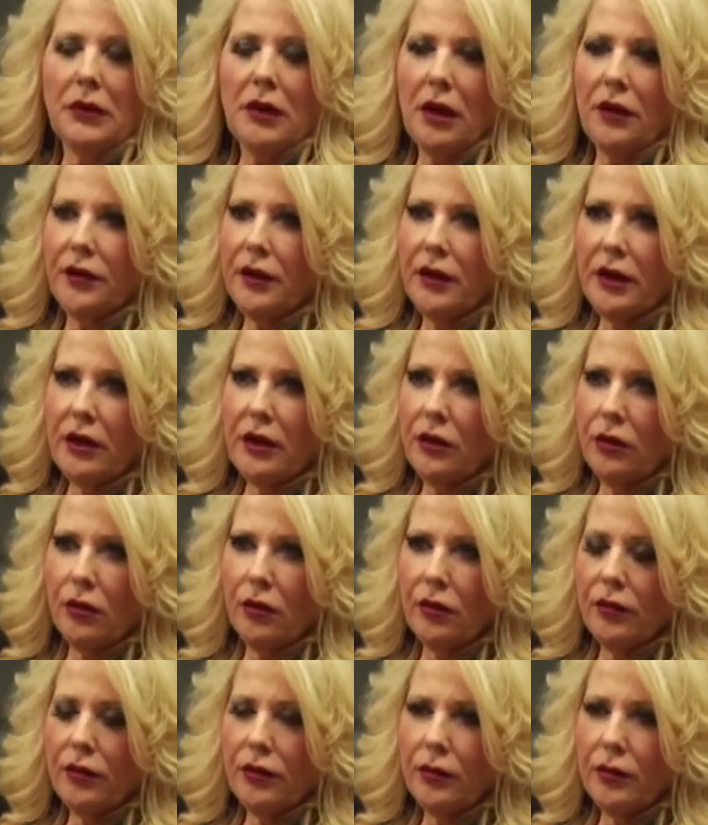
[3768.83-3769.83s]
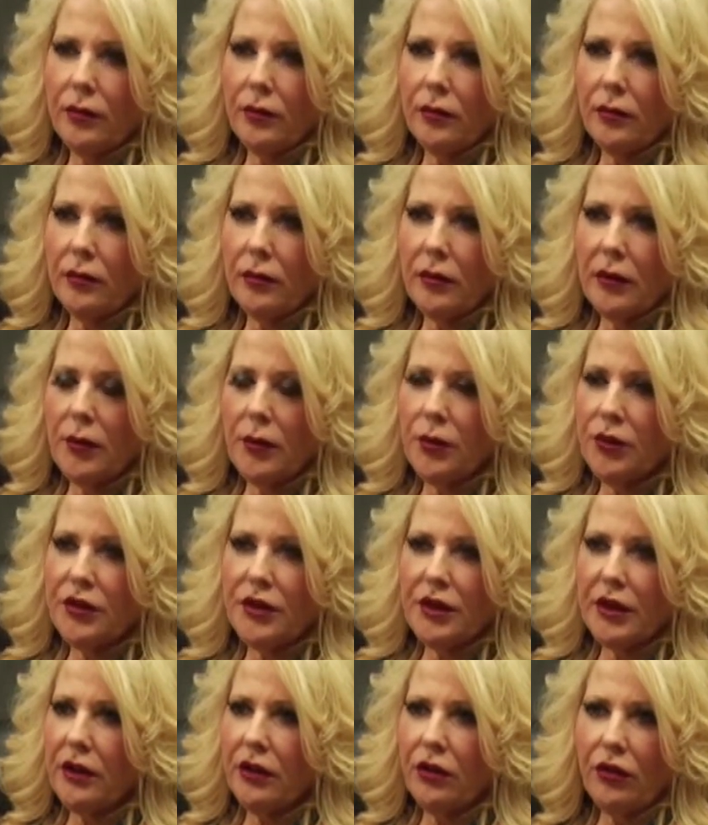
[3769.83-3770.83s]
Not that I know of. In
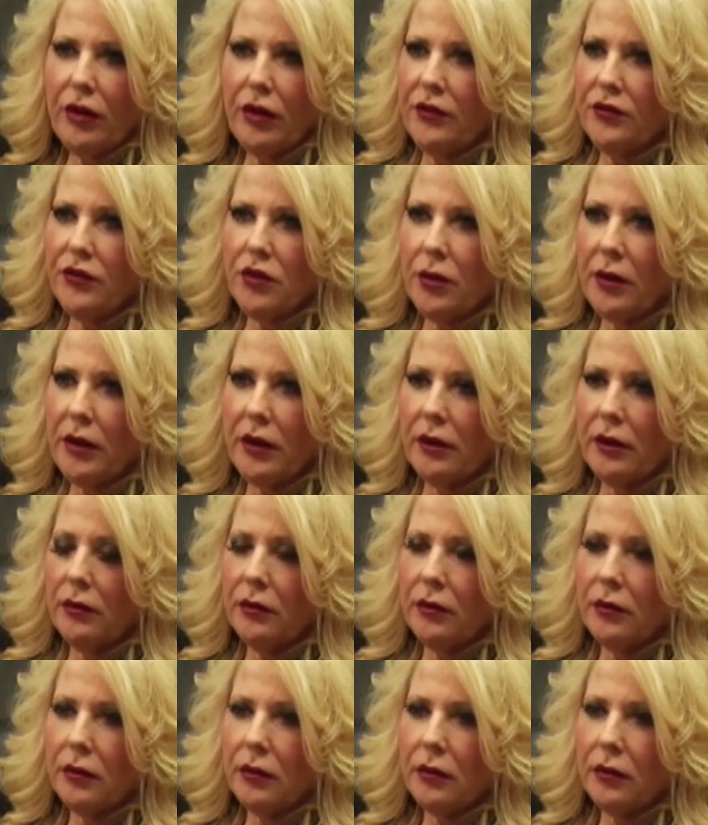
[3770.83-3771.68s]
particular, I have no idea.